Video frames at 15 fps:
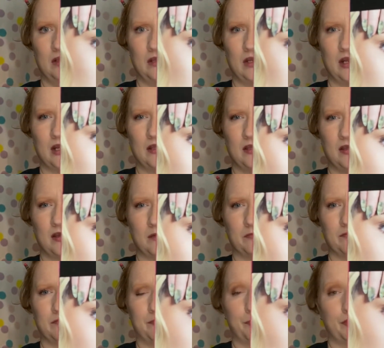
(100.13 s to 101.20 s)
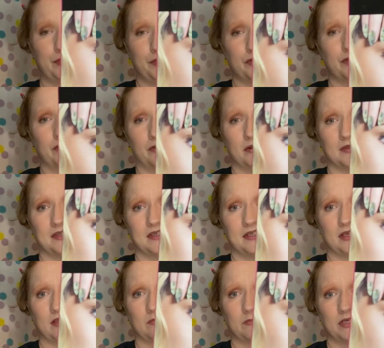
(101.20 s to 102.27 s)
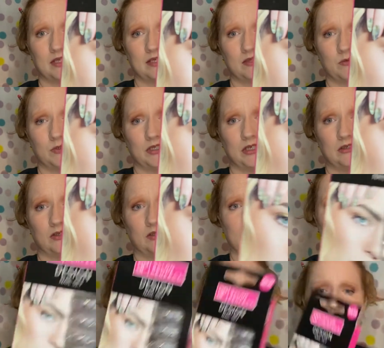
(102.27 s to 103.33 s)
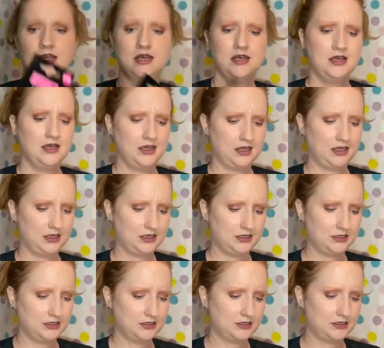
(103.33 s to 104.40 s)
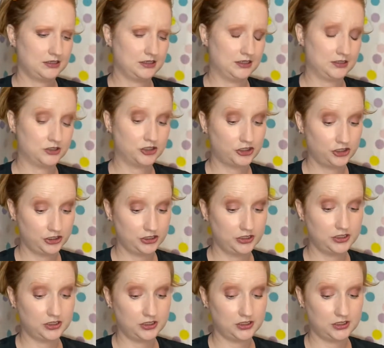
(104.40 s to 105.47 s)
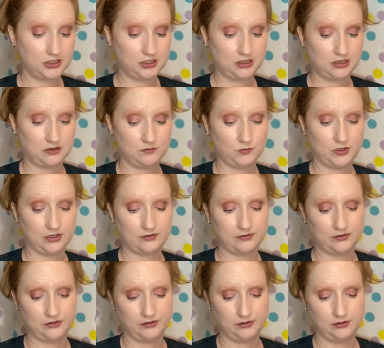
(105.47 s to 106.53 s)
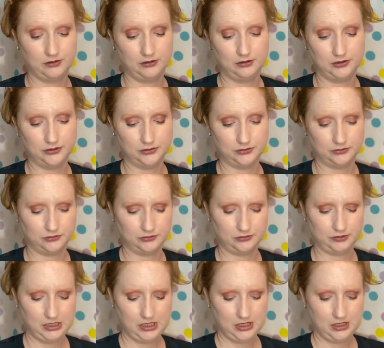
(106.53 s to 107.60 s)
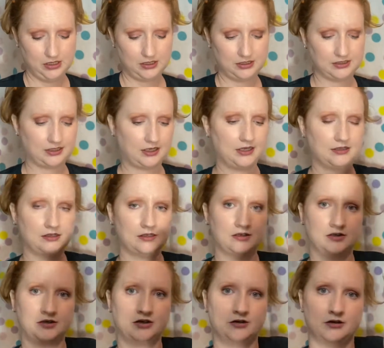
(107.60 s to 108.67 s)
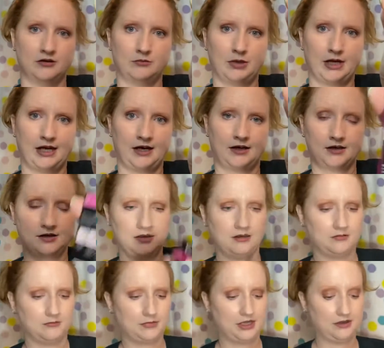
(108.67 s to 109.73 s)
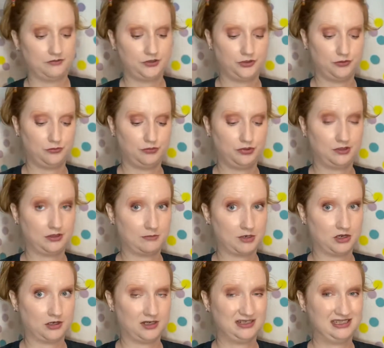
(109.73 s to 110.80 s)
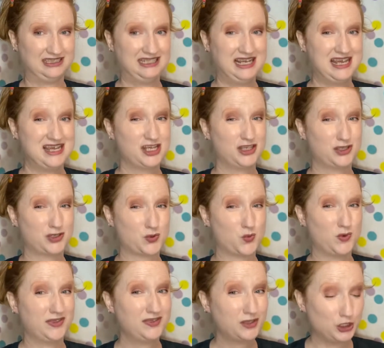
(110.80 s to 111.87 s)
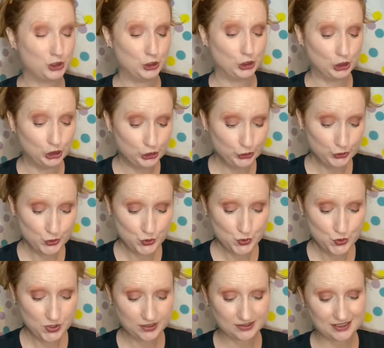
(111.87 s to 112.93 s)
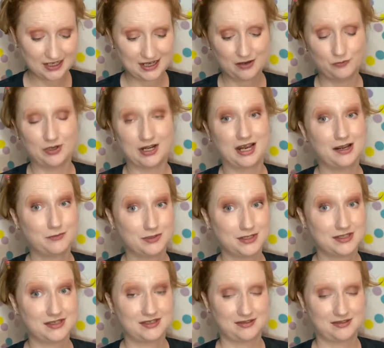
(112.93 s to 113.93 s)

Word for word: And I think, I'm pretty sure they're all the same, but that's what they look like. And it should come with the glue because it has it on here on the back, um, how to put them on. So with the glue, see, when I was